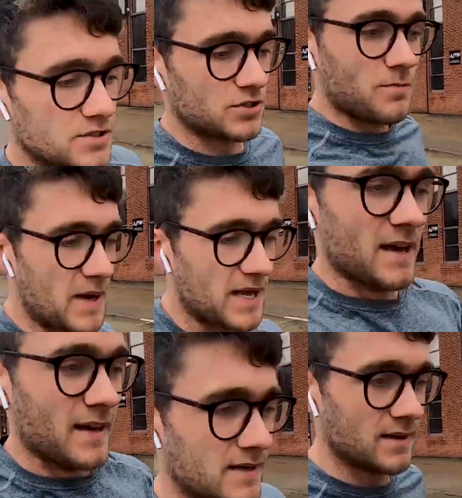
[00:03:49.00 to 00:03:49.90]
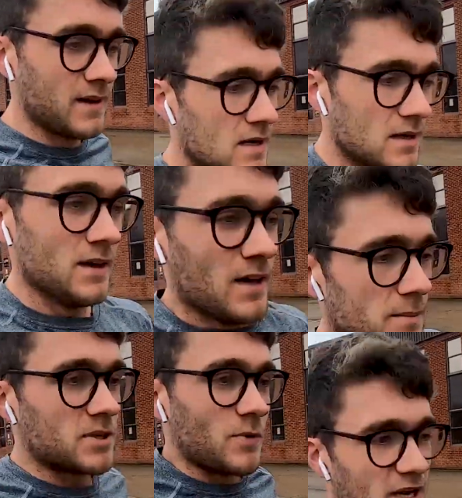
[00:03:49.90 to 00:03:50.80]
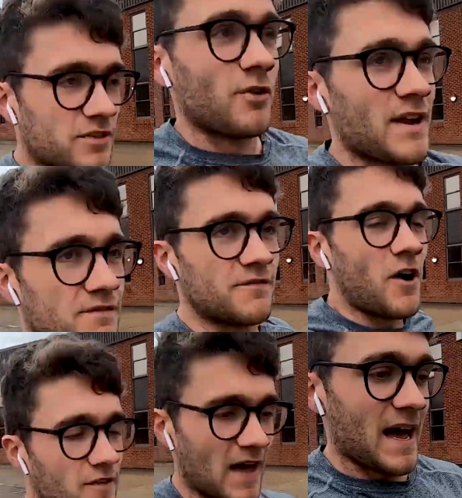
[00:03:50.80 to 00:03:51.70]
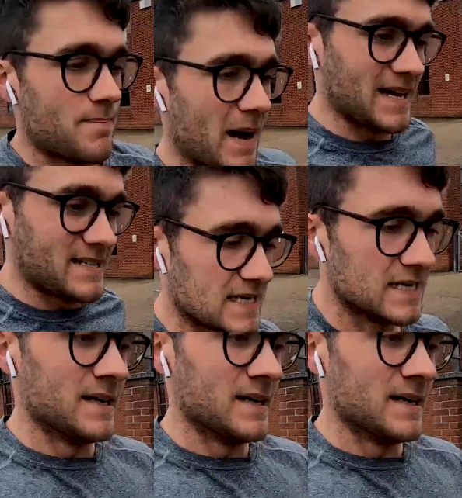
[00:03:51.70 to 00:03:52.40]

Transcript: should be between a 3 and 5k pace,